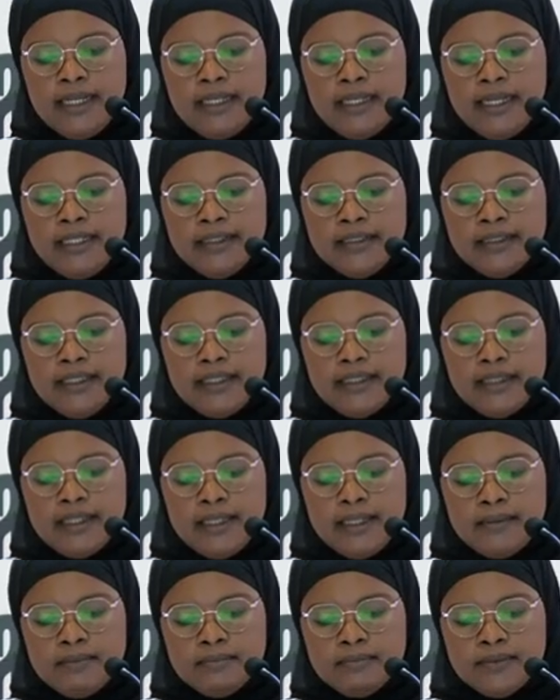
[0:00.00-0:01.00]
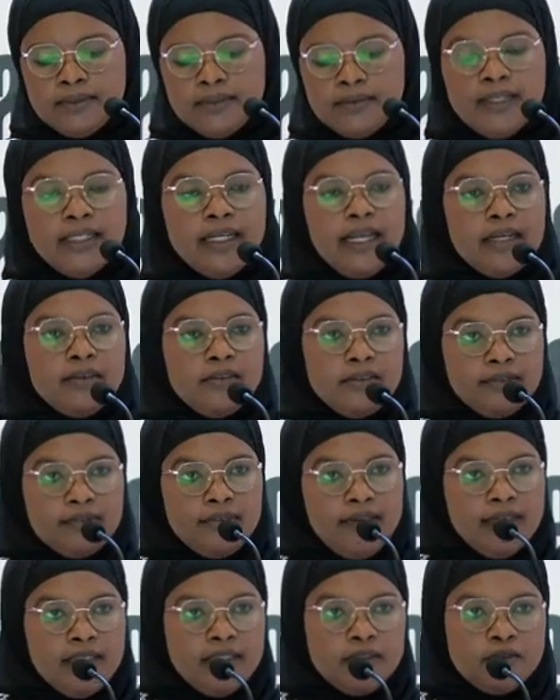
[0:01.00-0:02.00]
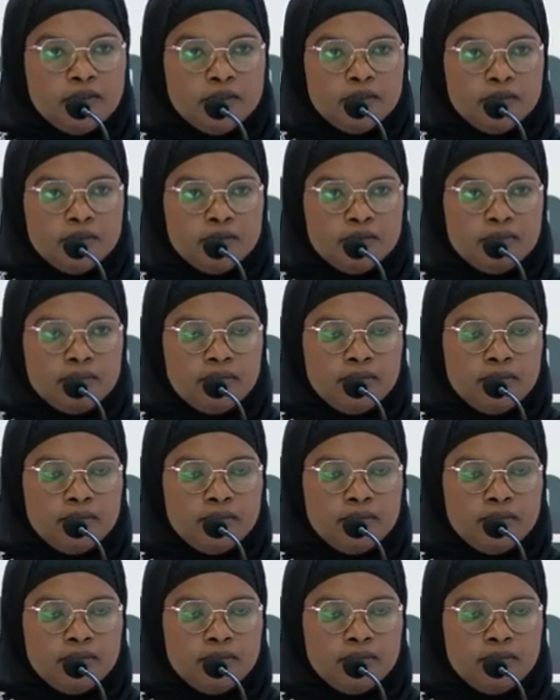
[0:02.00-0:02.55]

I said, when I confided to